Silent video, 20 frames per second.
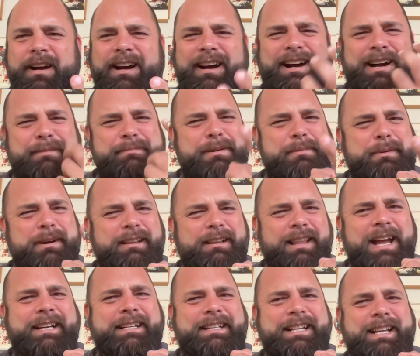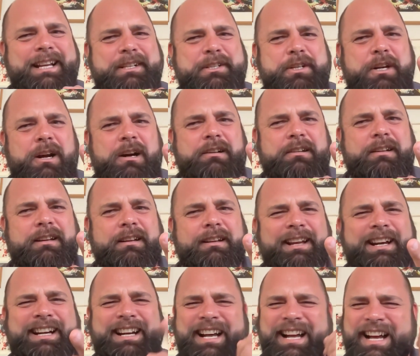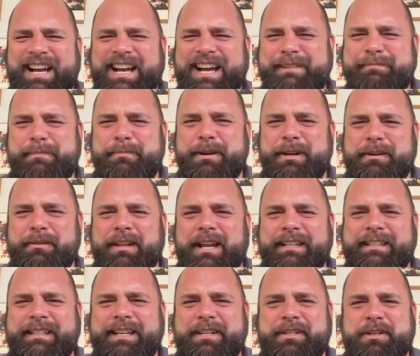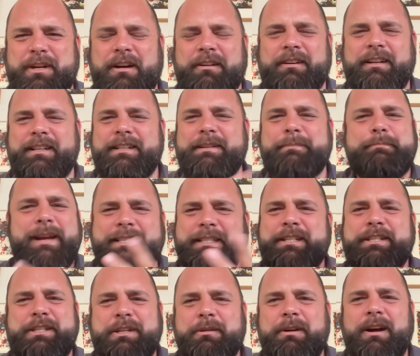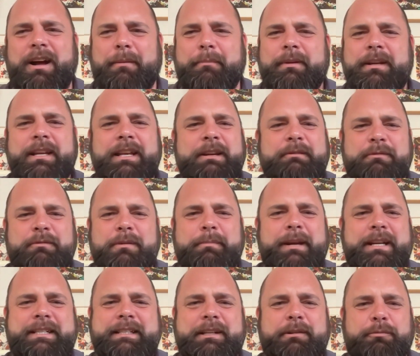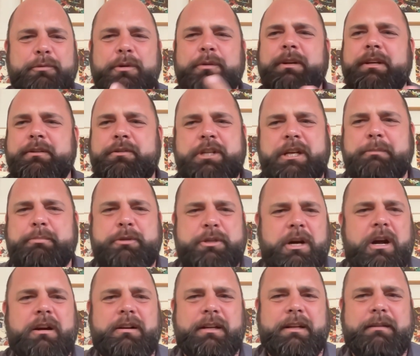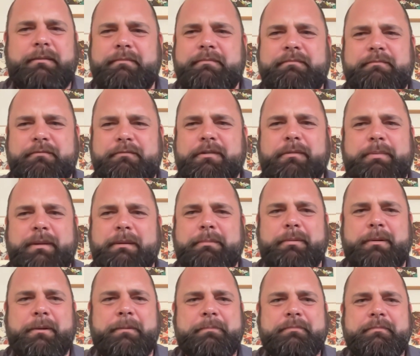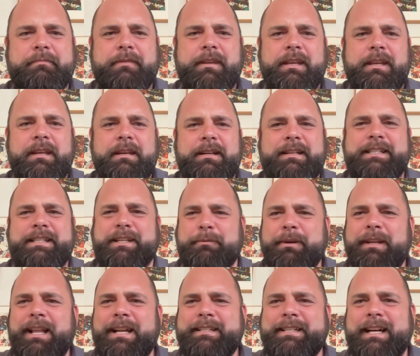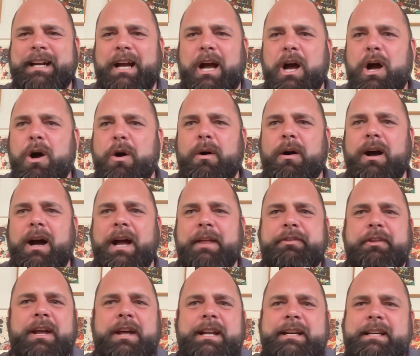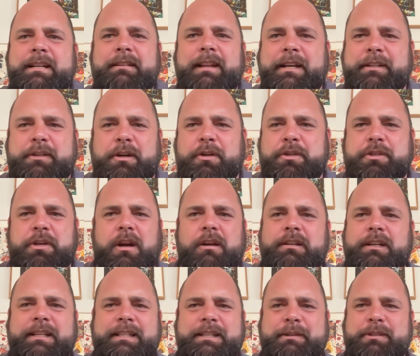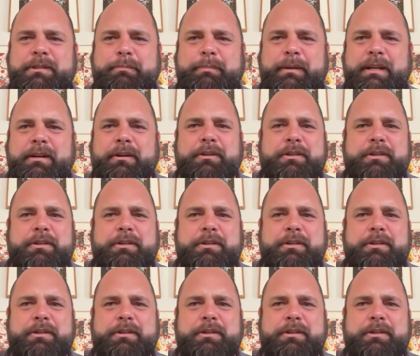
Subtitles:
I remember I liked that chocolate. And like, I remember I don't like that chocolate. It messes you up. We basically ruined cheap chocolate for people because they realize like, oh, I thought I didn't like dark chocolate because it was bitter.